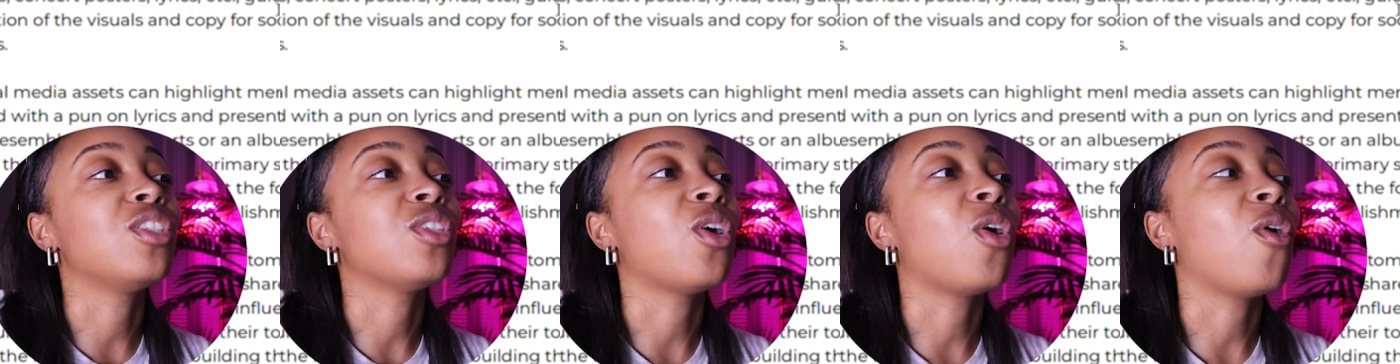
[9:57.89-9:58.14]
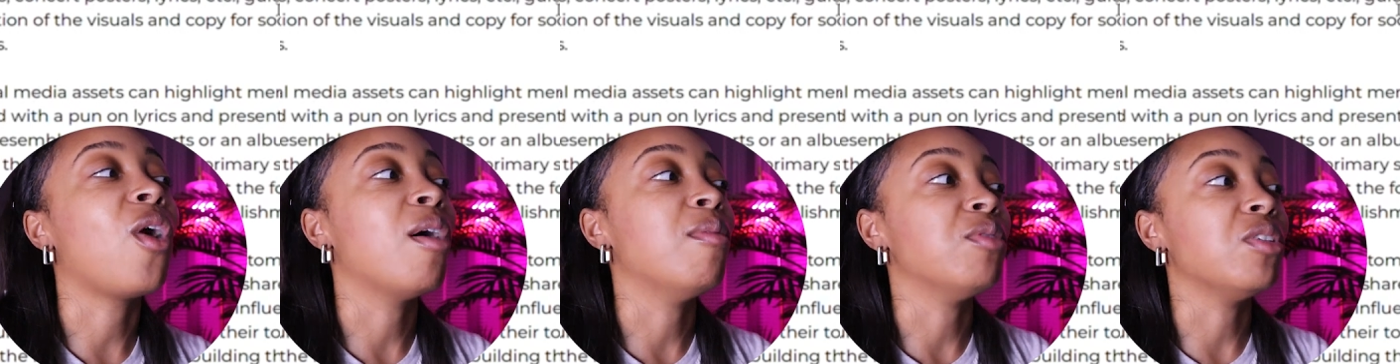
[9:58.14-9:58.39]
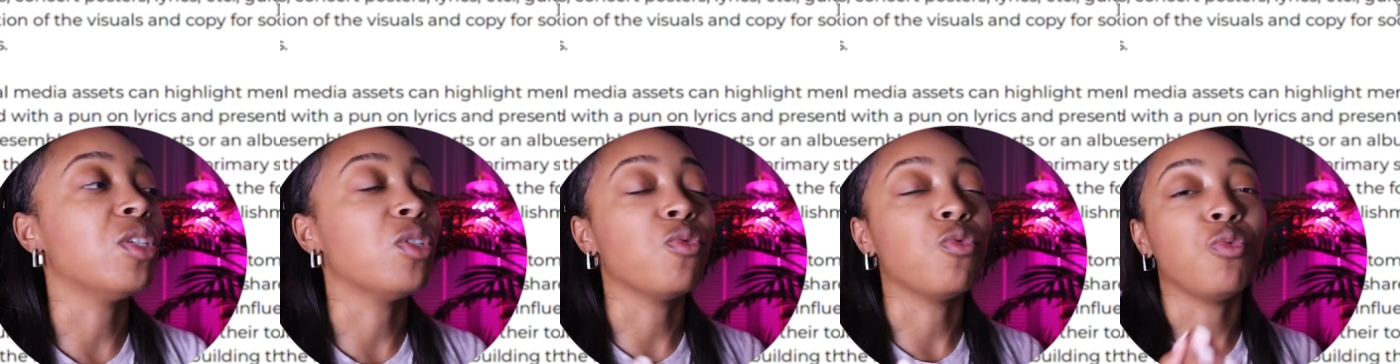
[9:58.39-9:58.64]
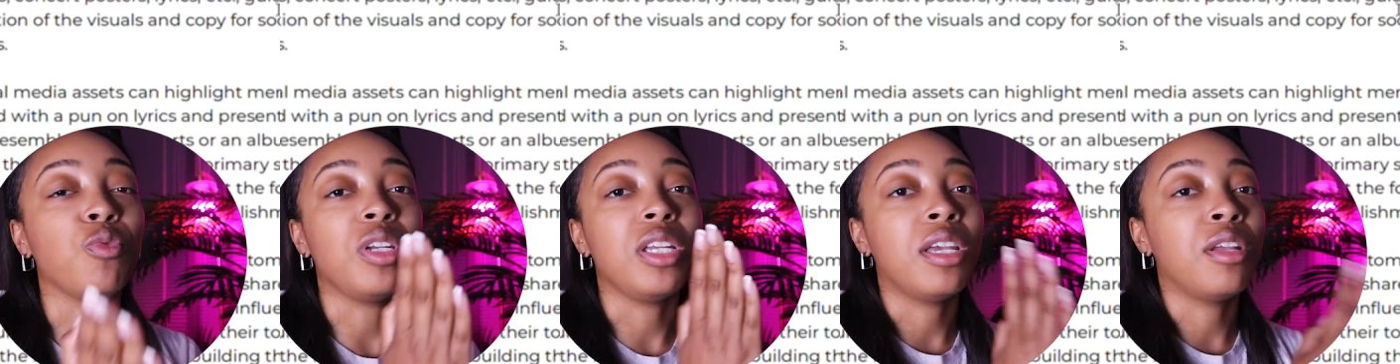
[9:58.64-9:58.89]
So I'm just
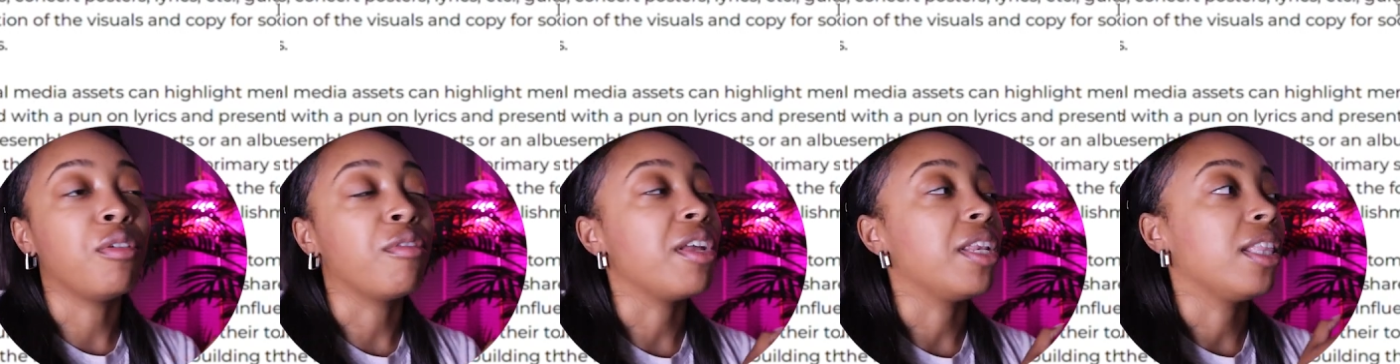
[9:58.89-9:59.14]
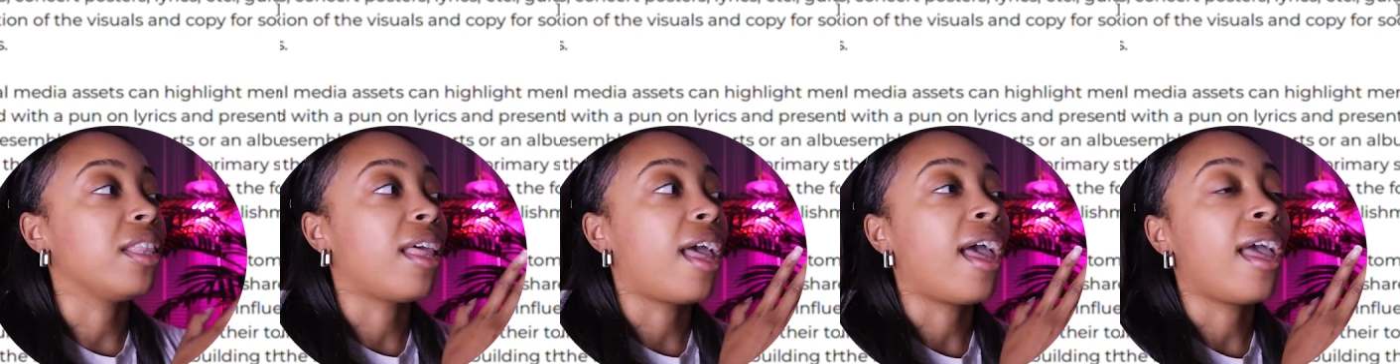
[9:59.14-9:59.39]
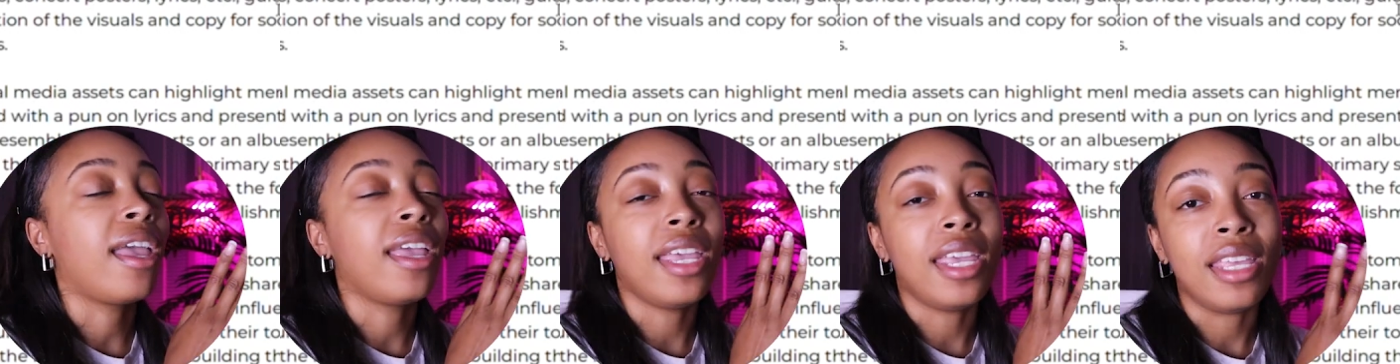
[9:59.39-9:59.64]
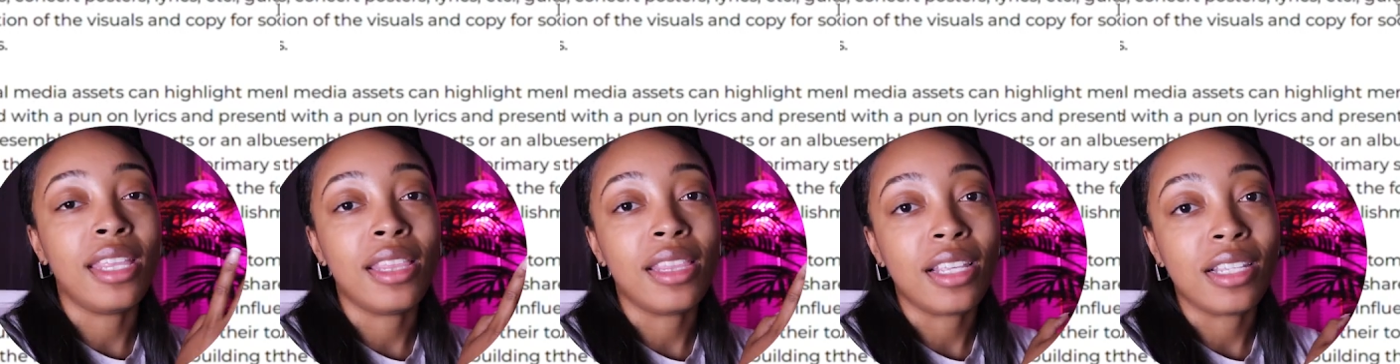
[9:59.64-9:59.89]
reiterating that
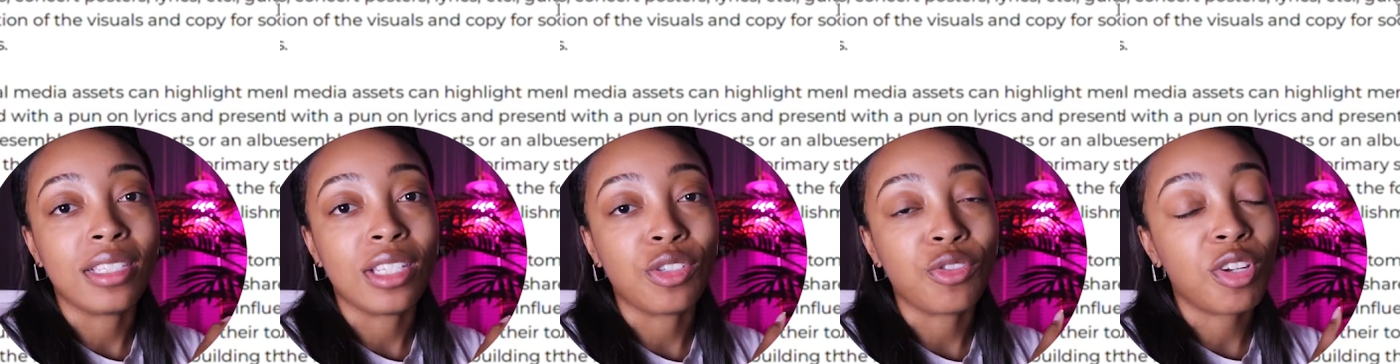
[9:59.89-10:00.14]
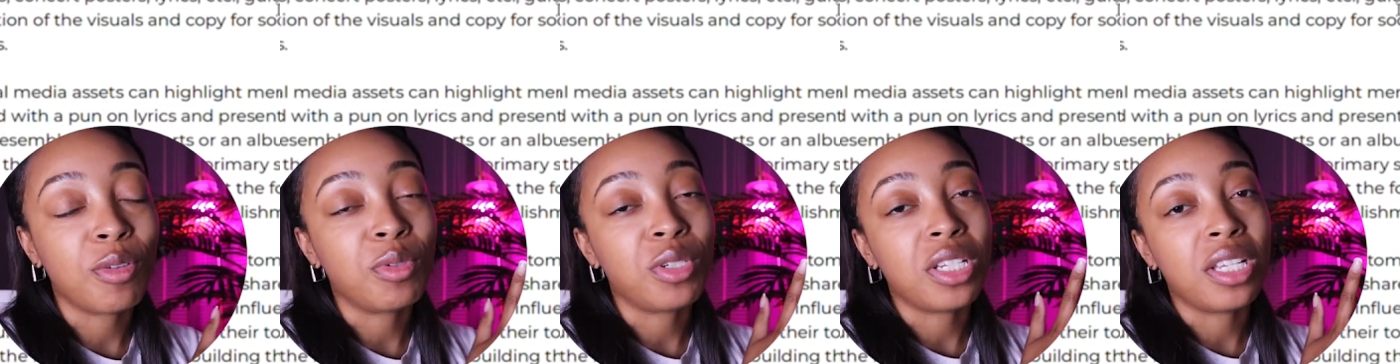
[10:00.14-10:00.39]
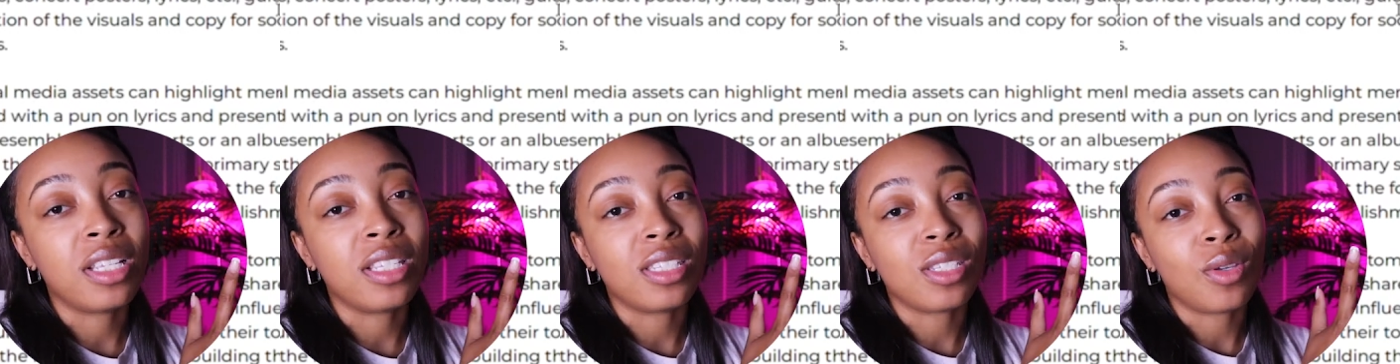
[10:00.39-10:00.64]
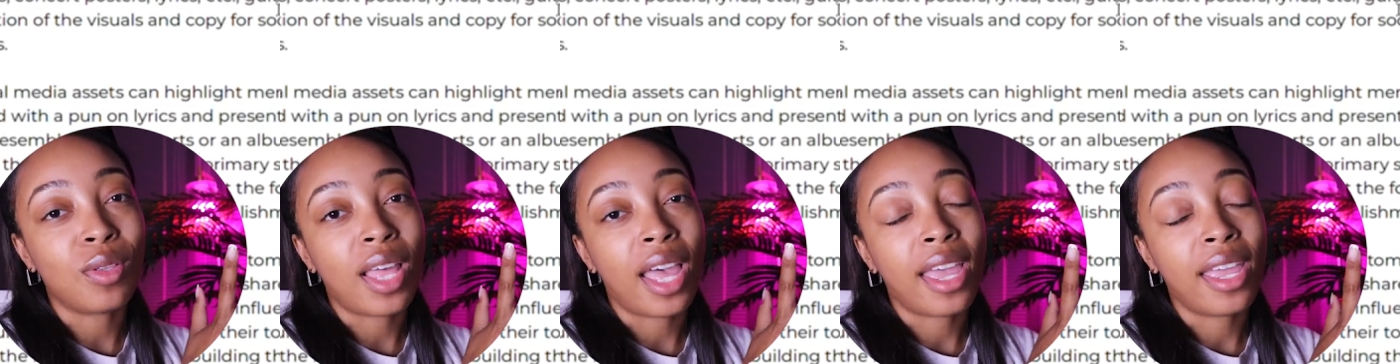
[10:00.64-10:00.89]
in this description
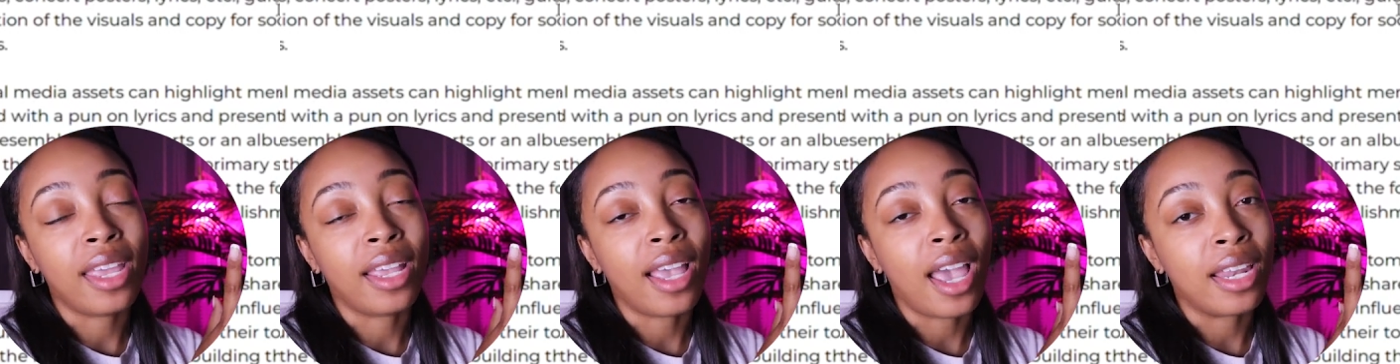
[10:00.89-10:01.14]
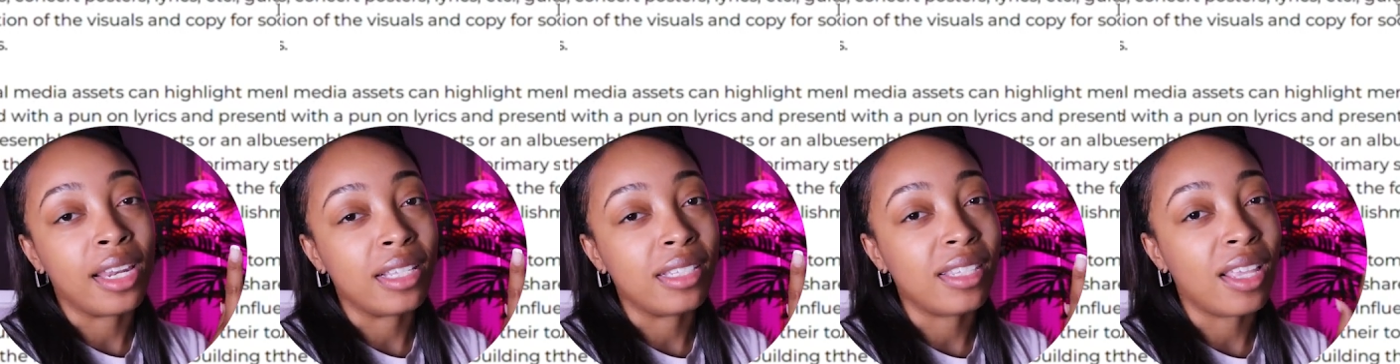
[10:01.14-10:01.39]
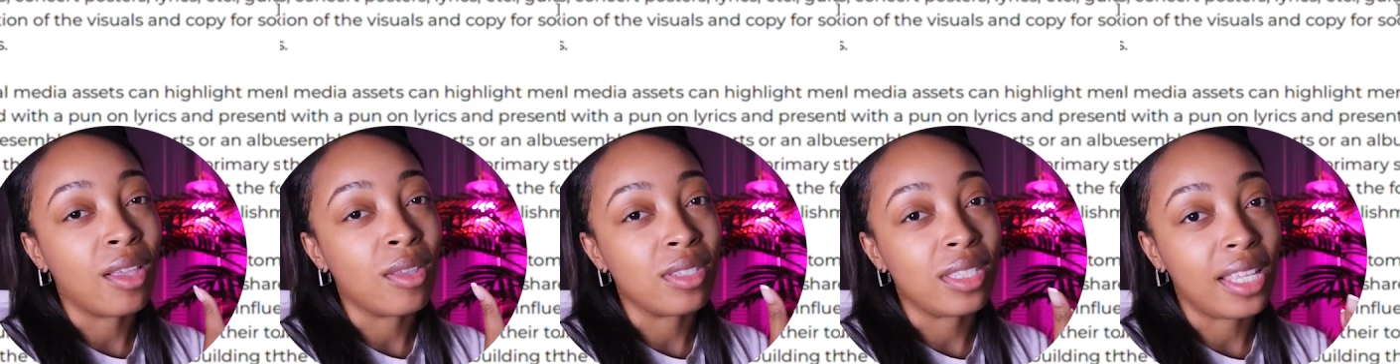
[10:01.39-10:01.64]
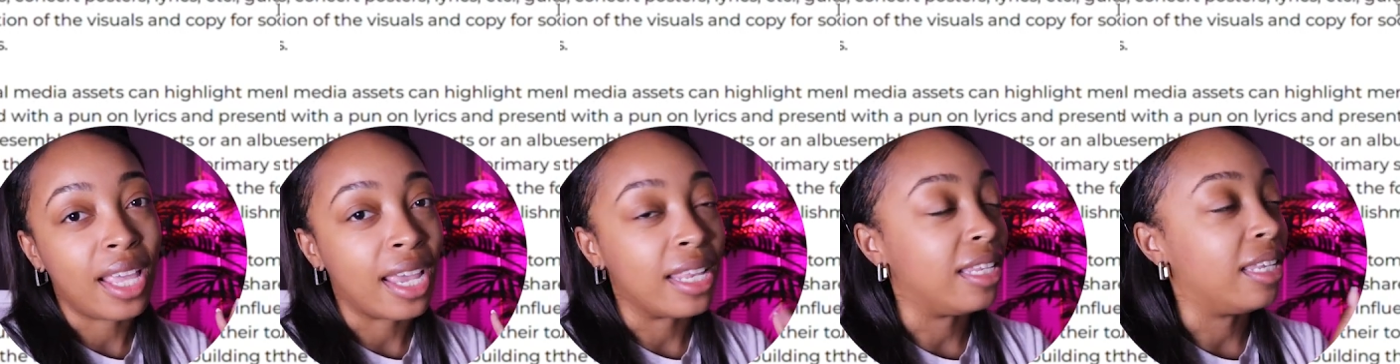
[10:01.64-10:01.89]
so that it kind of sells
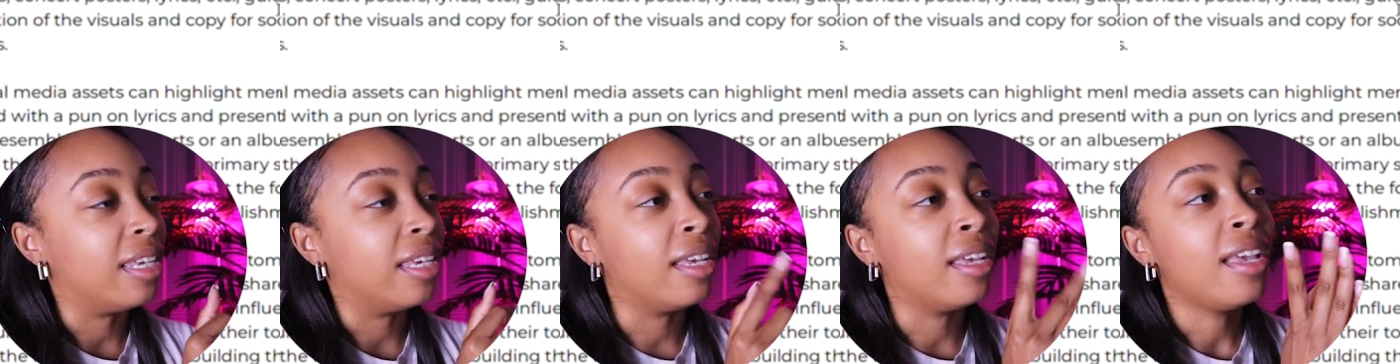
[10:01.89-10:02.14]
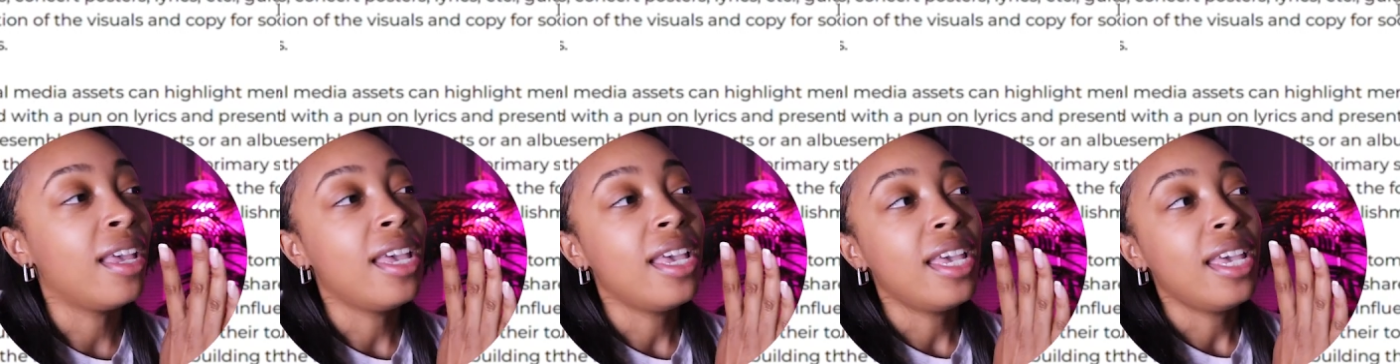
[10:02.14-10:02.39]
the idea